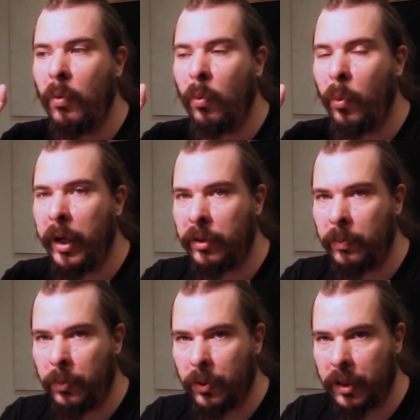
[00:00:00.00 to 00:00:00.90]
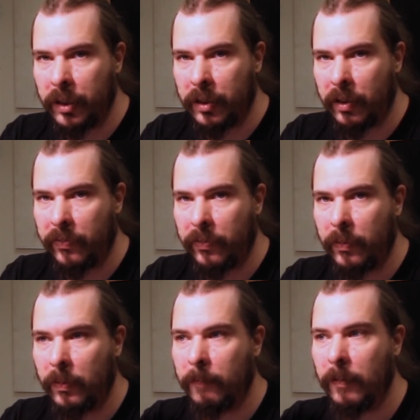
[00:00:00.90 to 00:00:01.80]
where to put the stuff.
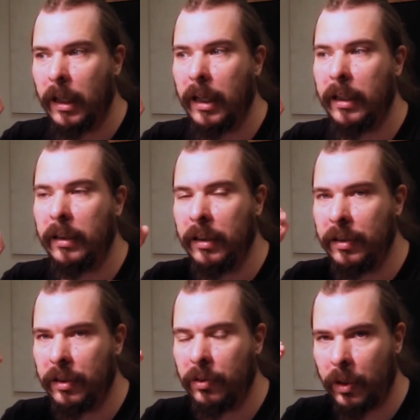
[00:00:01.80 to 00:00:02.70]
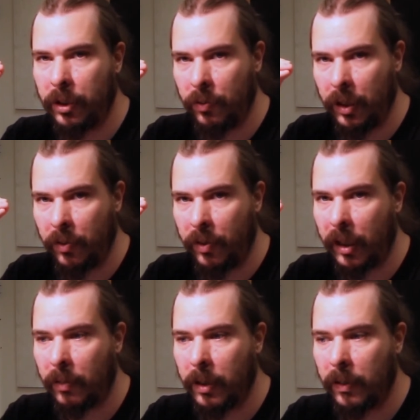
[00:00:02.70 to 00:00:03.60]
This is what you need to
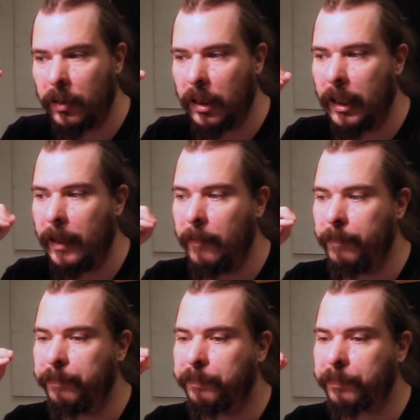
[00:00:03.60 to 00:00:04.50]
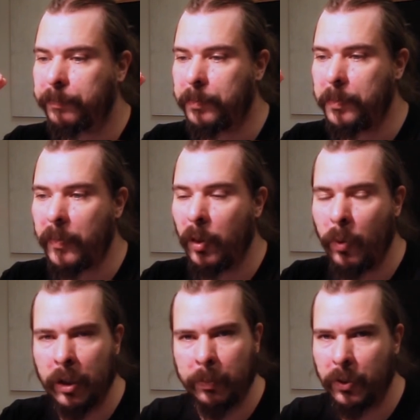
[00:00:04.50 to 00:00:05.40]
think about.
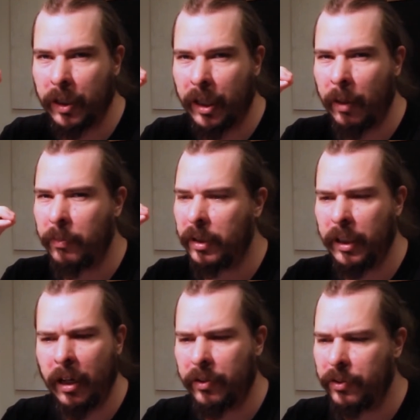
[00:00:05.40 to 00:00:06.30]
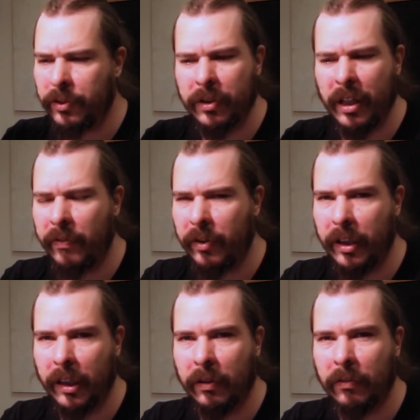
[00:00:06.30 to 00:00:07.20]
Where to put the camera, the actors,
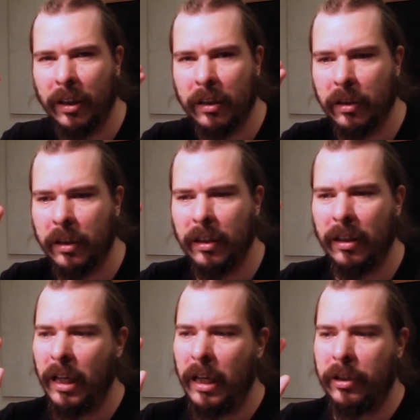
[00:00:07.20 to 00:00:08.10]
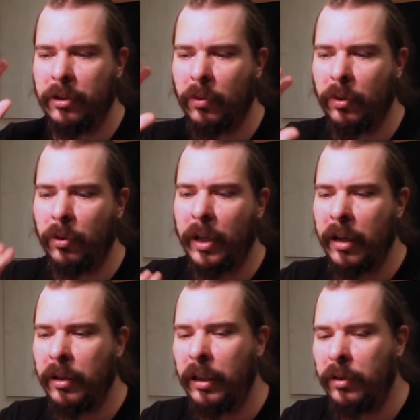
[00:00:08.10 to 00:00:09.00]
everything. So you kind
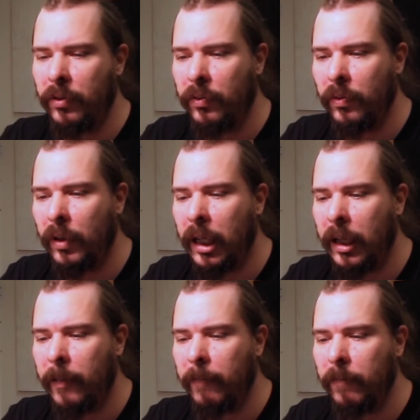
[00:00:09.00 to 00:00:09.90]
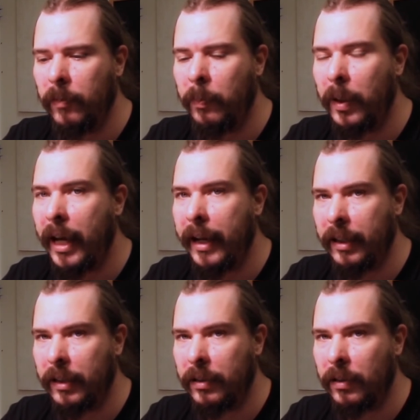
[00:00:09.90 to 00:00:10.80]
of need to plan
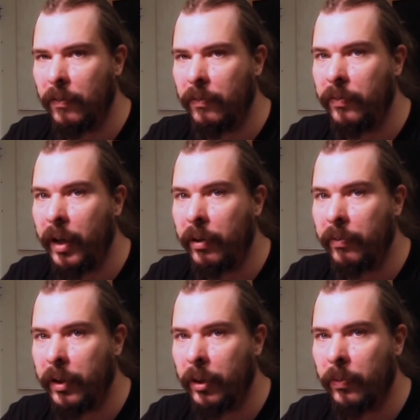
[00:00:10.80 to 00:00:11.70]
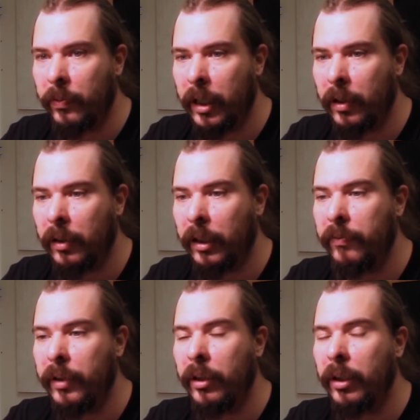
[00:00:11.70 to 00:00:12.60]
it very well and
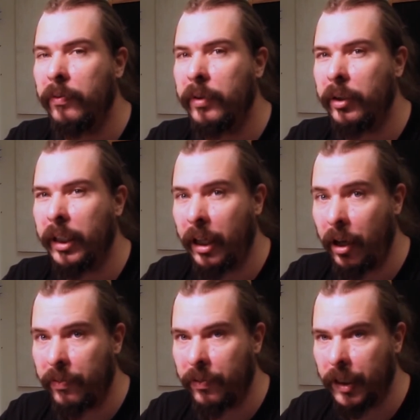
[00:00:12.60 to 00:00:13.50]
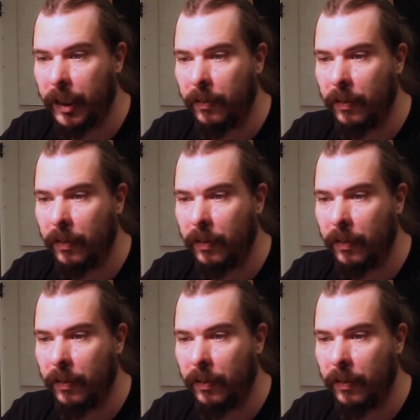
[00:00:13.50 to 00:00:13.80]
very carefully.